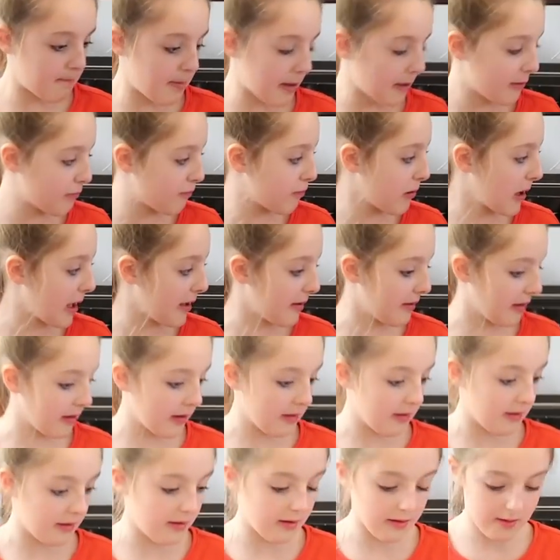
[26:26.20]
Best
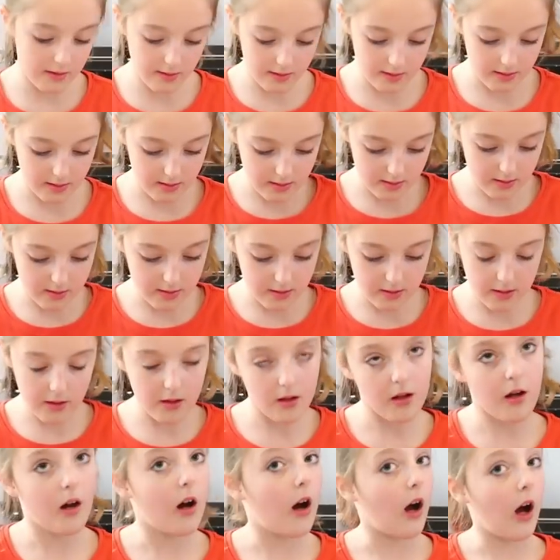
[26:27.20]
present.
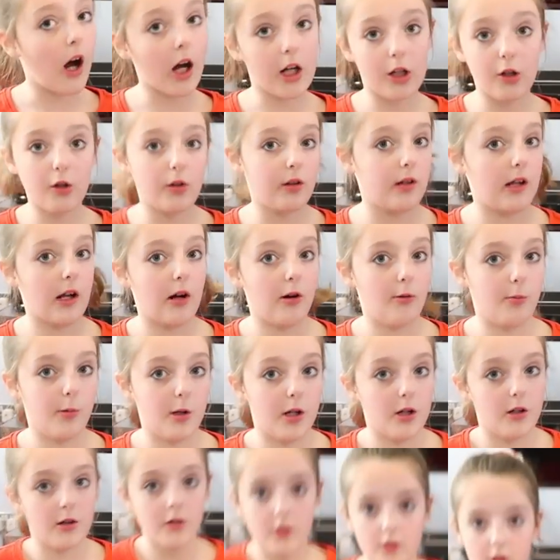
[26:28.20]
I couldn't help
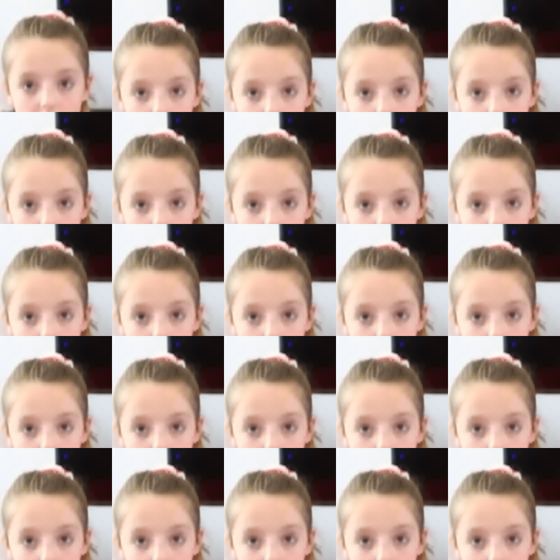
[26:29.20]
it.